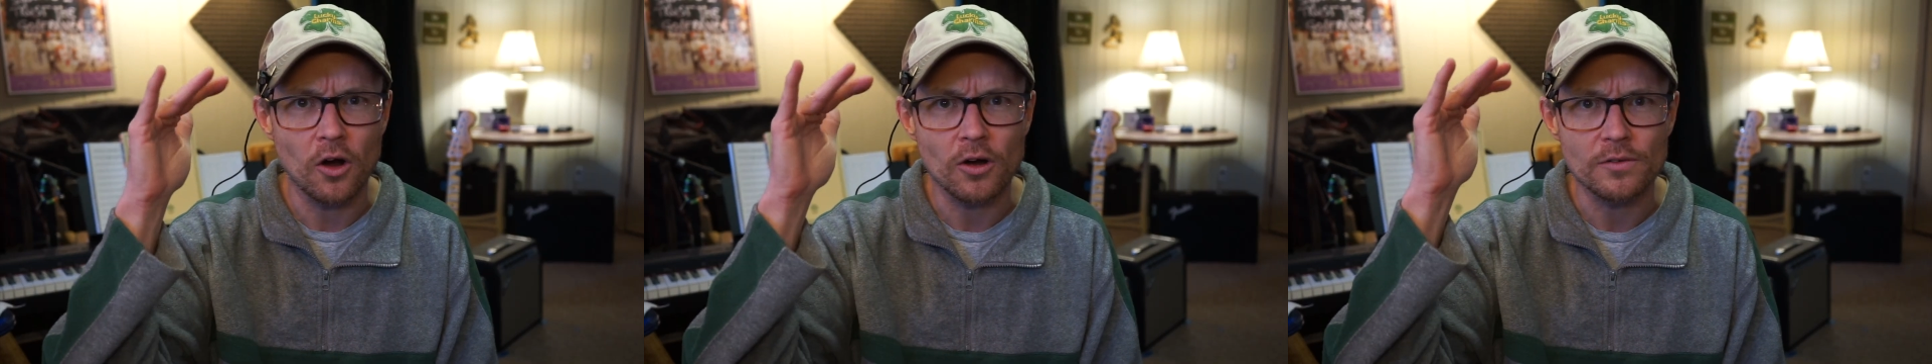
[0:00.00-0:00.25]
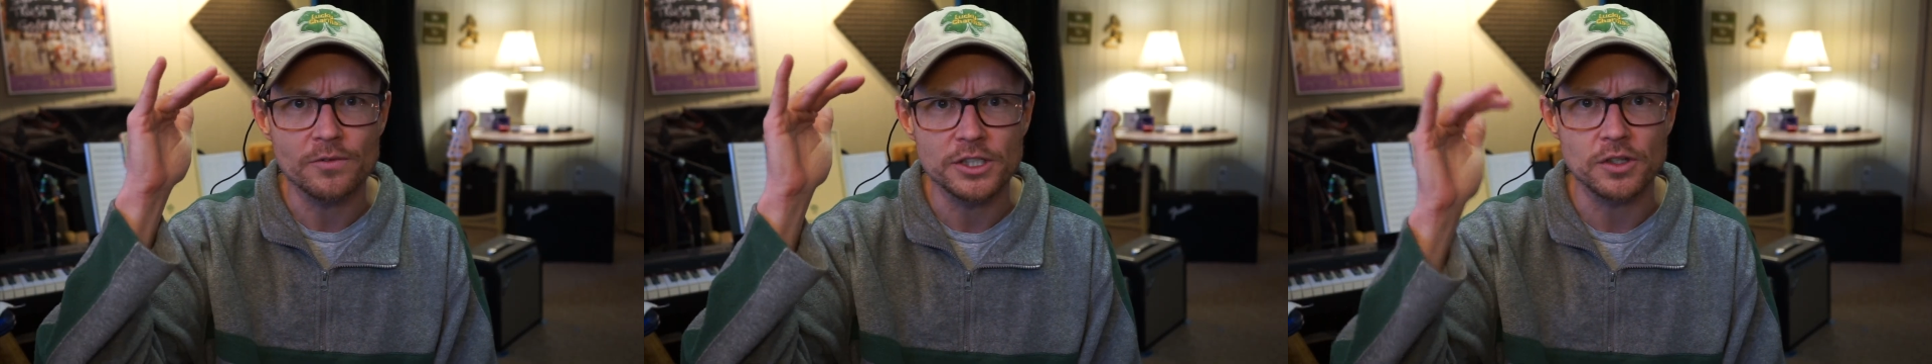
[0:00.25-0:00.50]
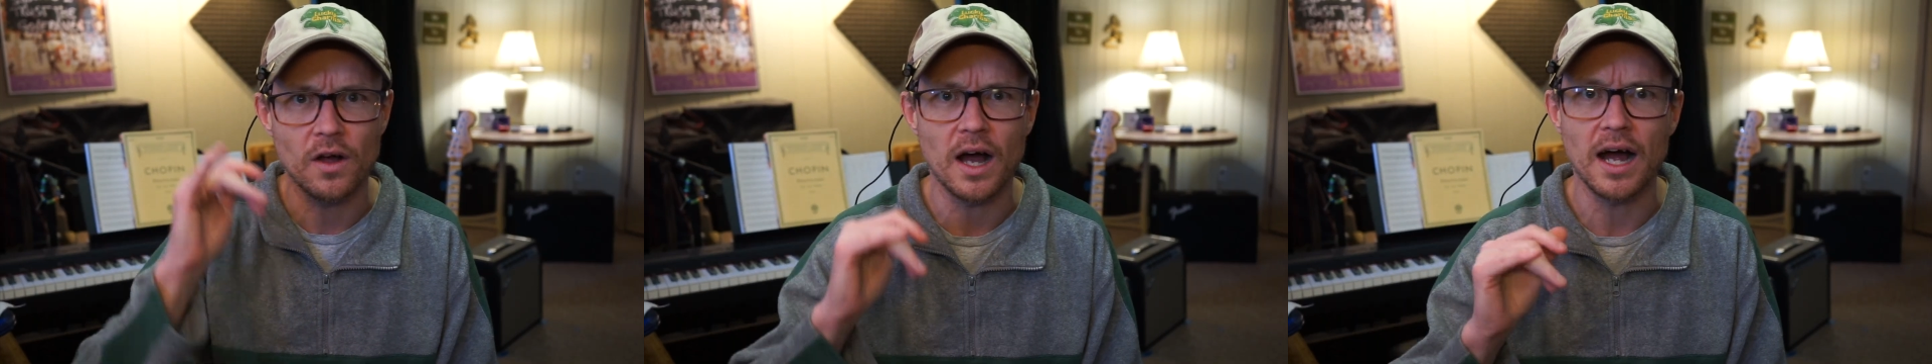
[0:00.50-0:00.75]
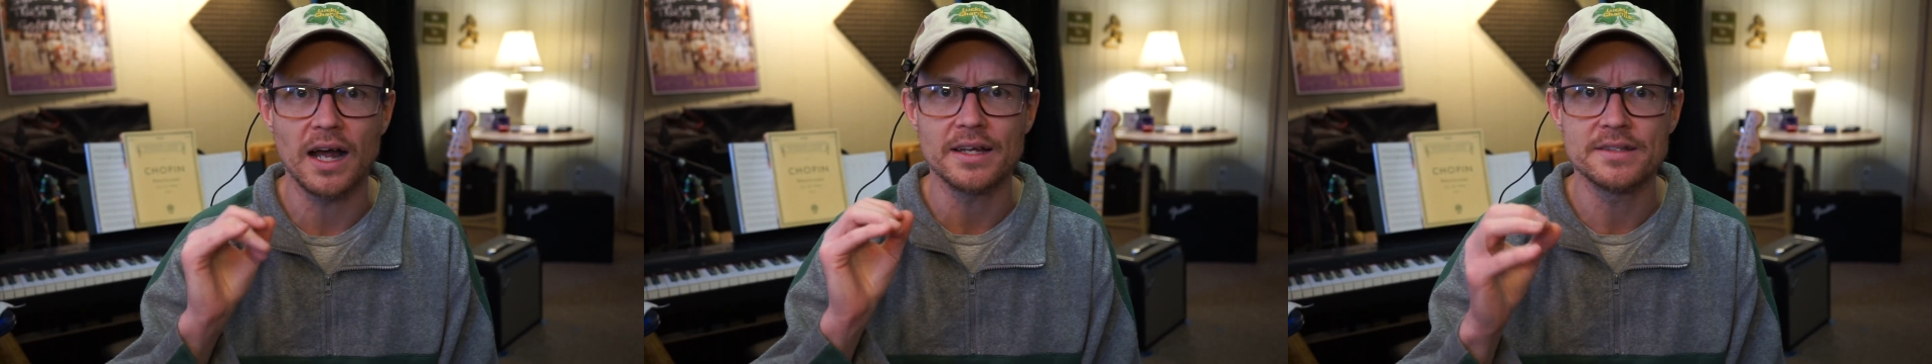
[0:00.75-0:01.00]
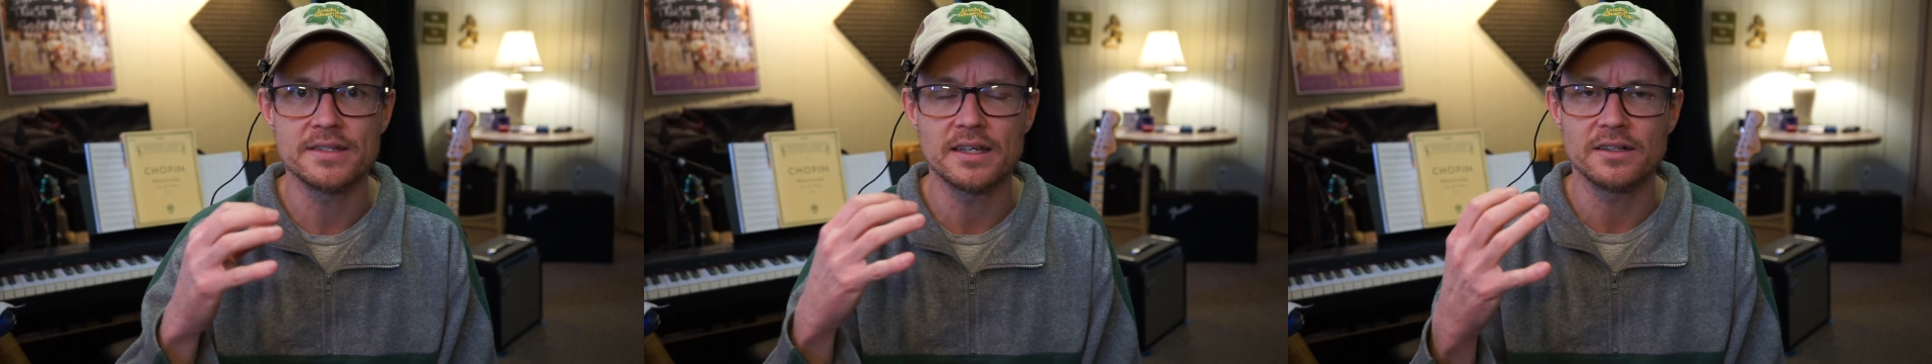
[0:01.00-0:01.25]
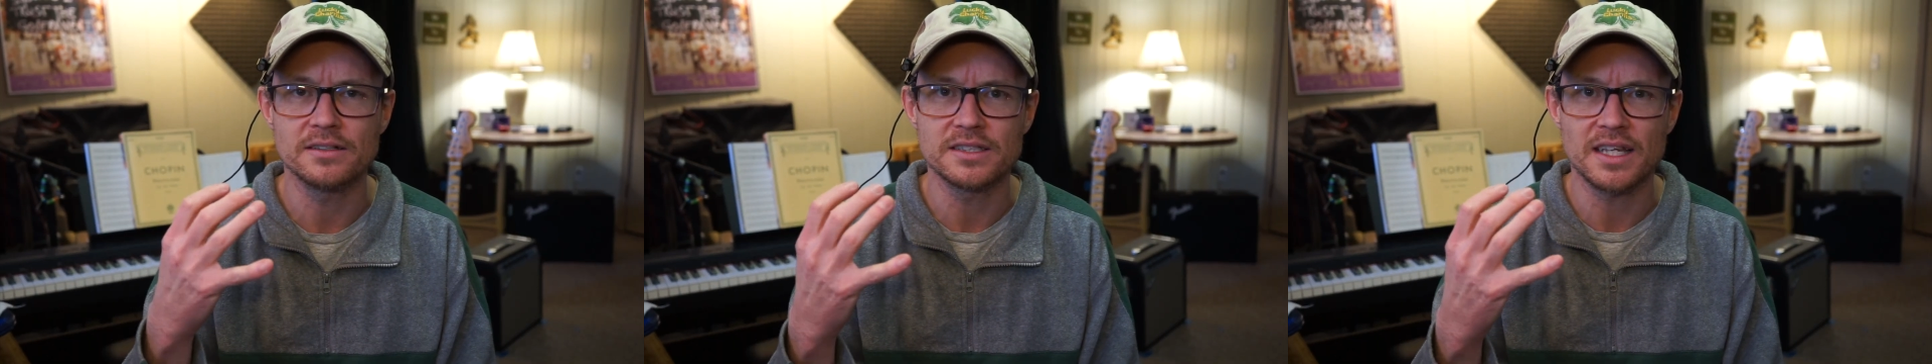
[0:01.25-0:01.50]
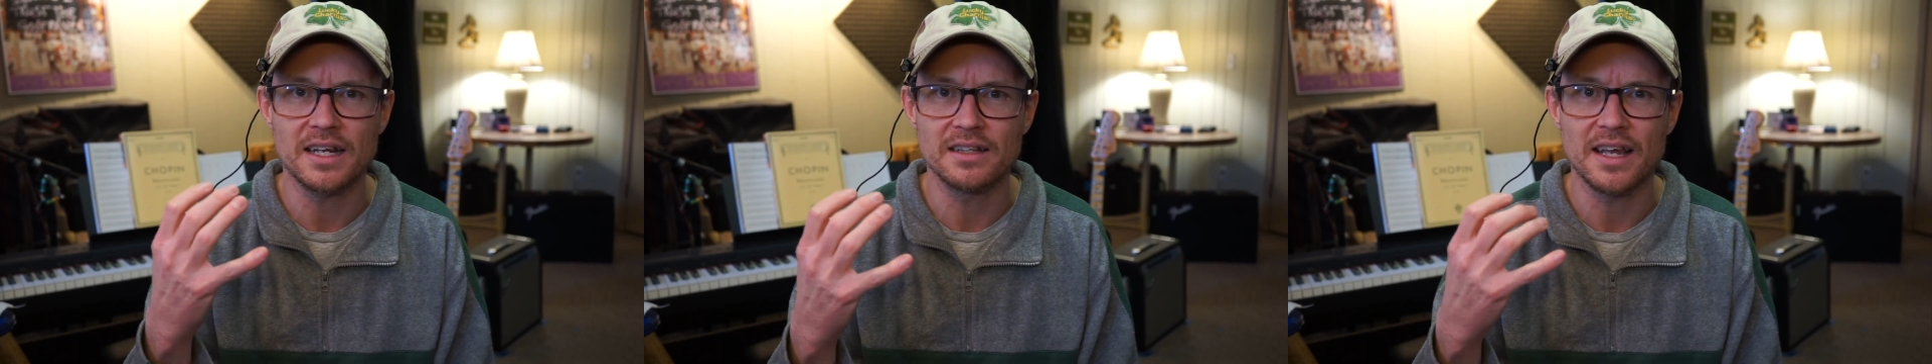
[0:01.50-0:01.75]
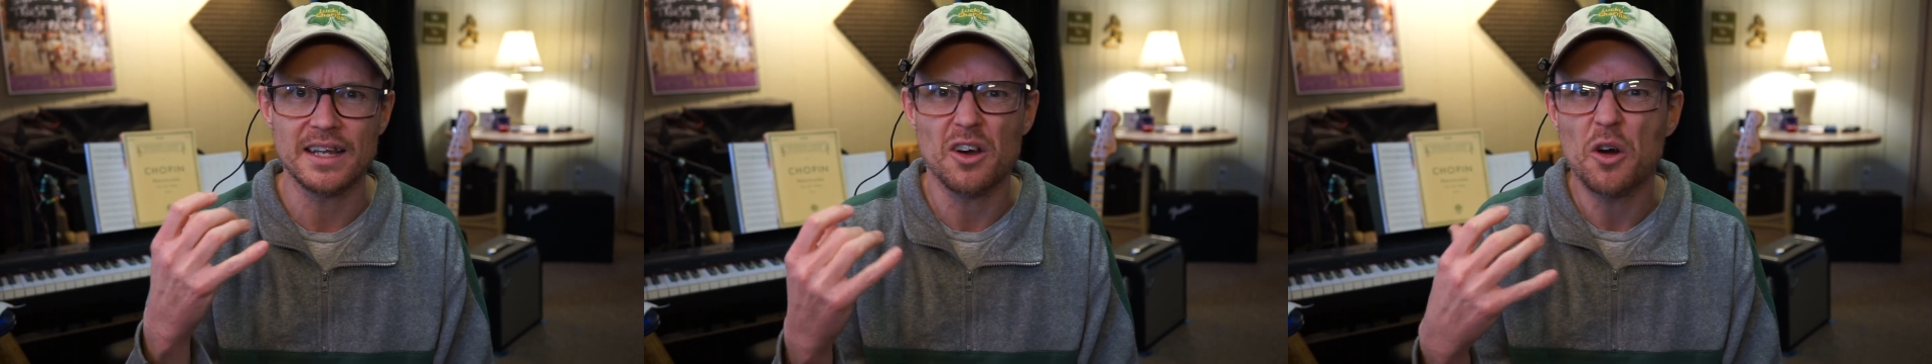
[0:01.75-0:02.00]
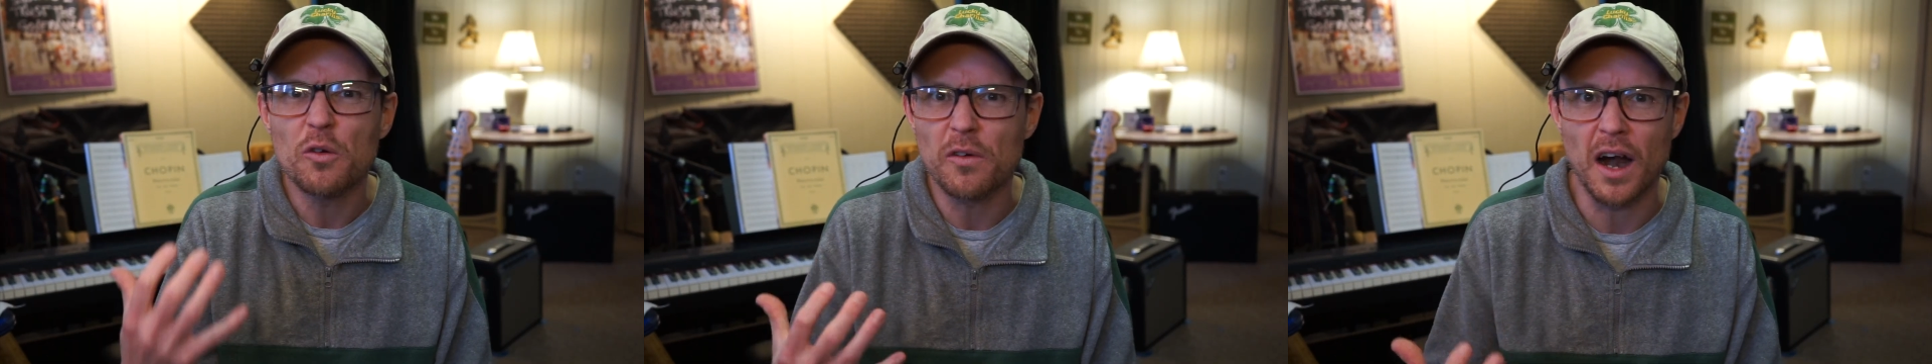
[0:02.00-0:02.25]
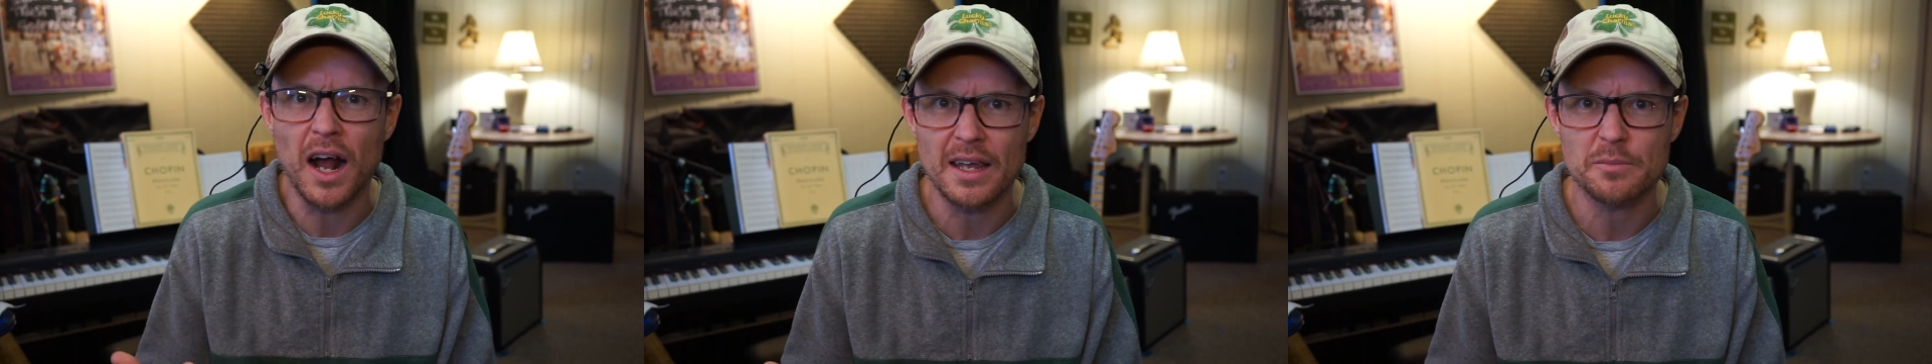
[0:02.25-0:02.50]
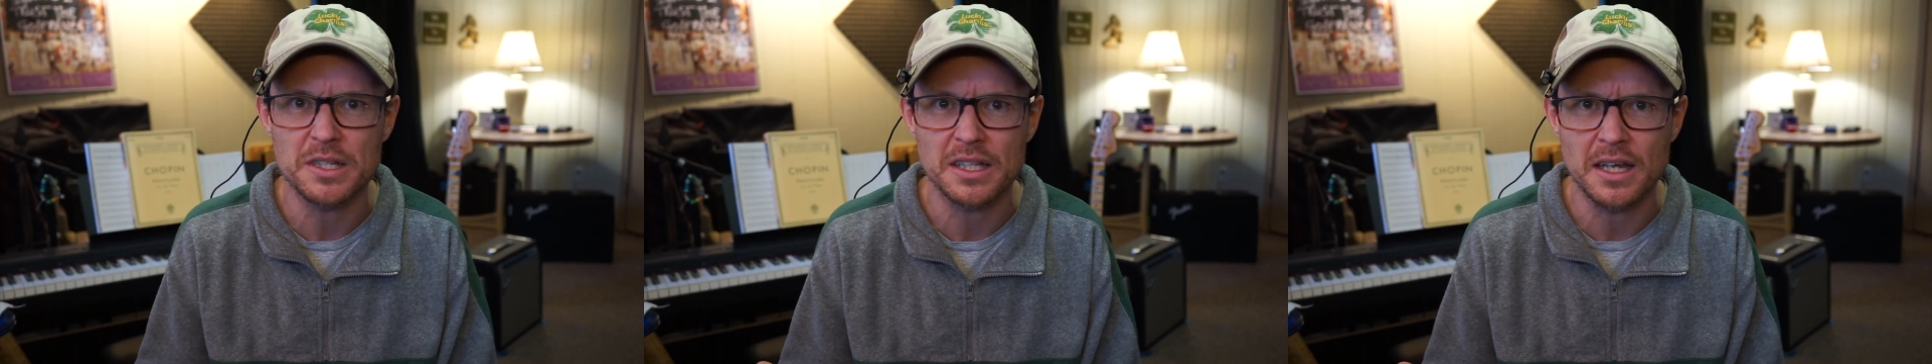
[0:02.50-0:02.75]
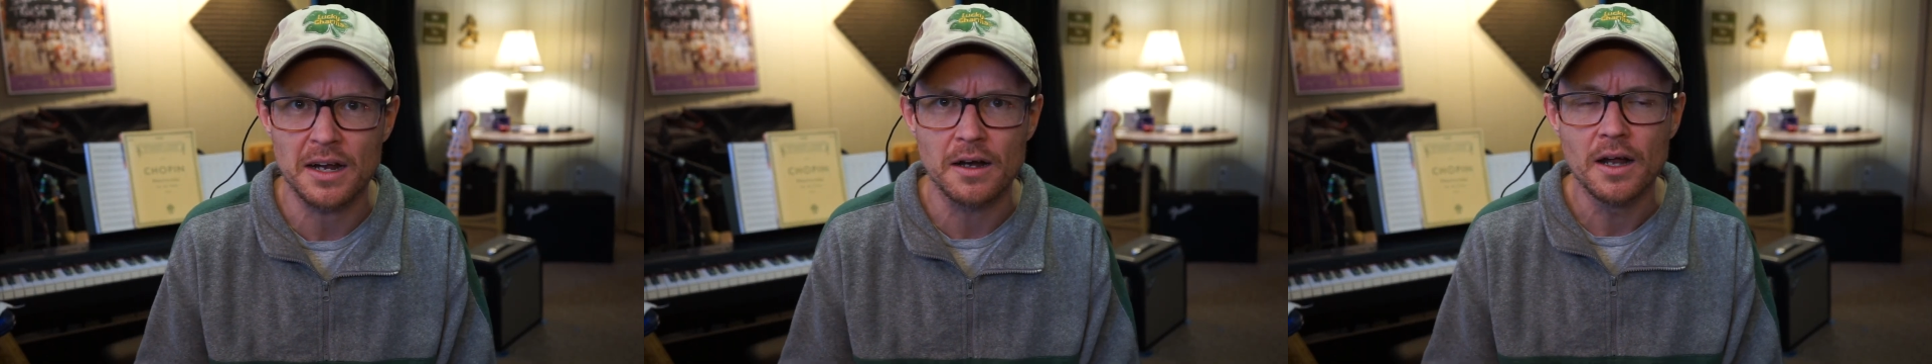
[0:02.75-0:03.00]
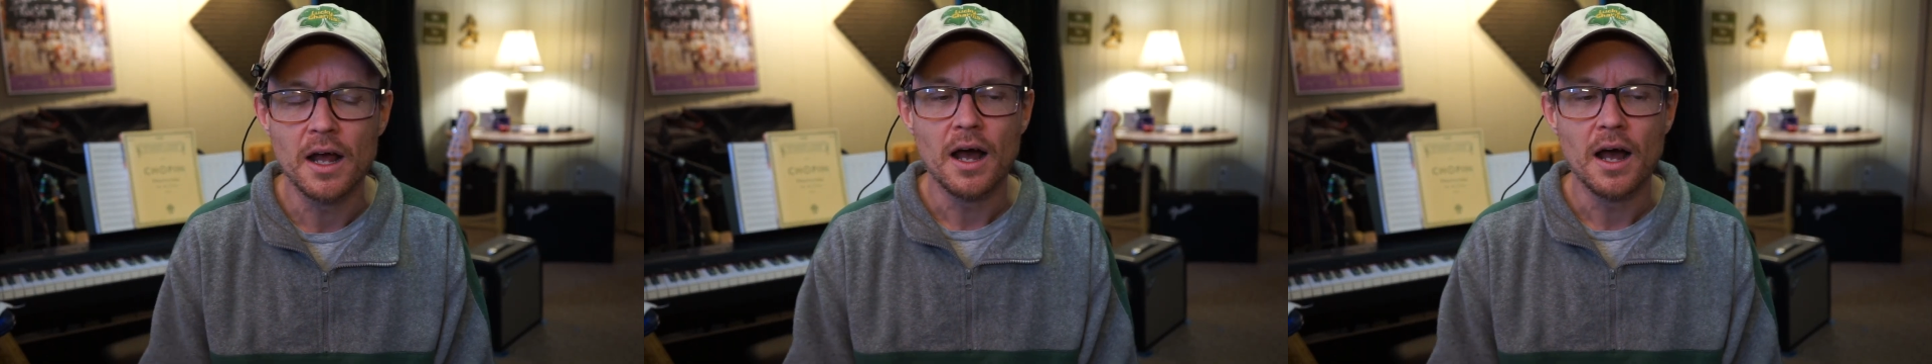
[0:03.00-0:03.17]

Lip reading: artificial highs that are just kind of like overhyped in there.